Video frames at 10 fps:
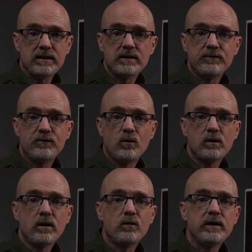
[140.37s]
is a
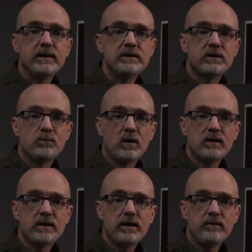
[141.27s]
43-inch
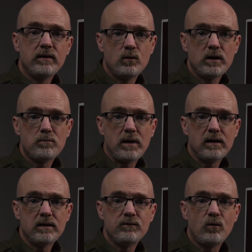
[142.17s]
smart TV with a
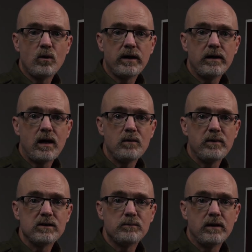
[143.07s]
backlit 4K
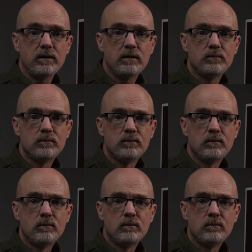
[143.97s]
IPS panel.
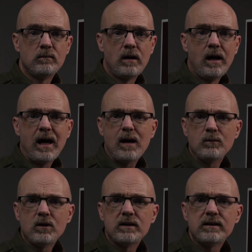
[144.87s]
I'm
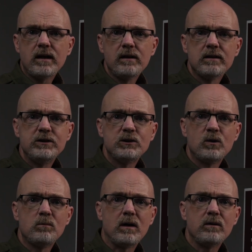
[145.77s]
not entirely sure
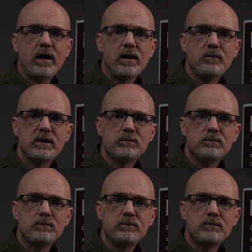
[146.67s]
about the IPS